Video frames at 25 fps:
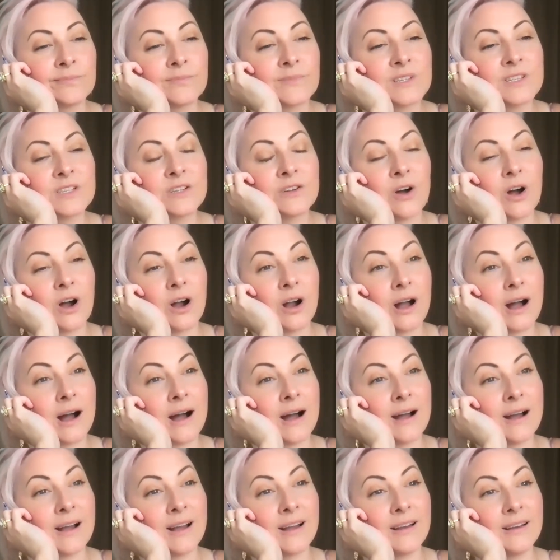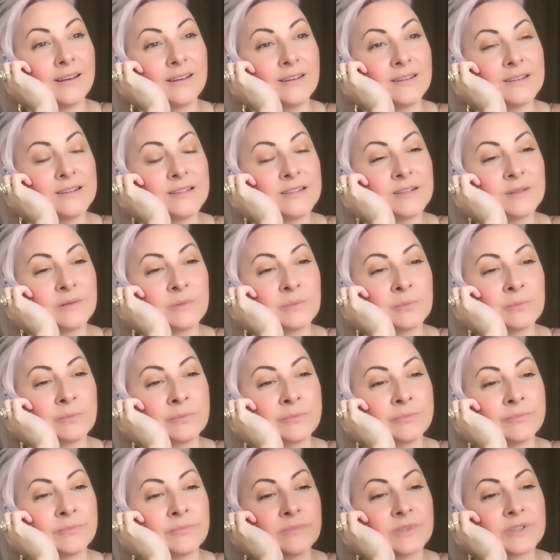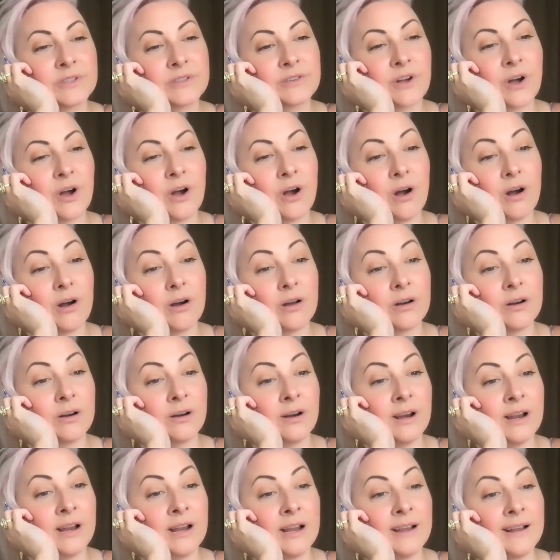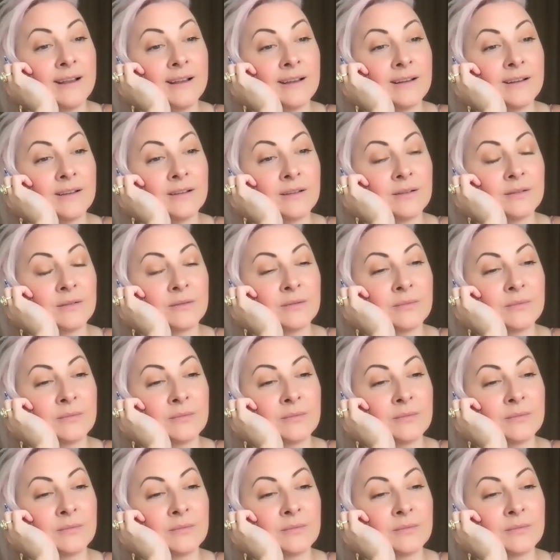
It's not kind. It's not honoring.